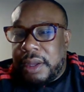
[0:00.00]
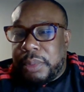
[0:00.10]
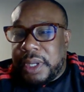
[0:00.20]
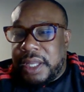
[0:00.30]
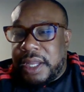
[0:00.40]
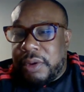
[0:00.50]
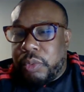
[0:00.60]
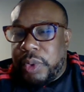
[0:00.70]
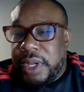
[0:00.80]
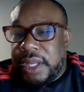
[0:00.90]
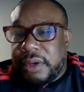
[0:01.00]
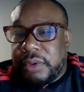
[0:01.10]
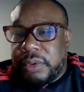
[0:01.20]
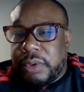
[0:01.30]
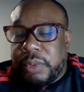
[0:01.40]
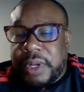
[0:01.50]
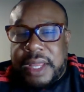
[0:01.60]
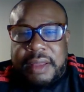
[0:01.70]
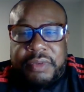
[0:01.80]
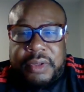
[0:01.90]
per year, week, or
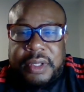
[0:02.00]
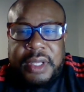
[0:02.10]
whatever?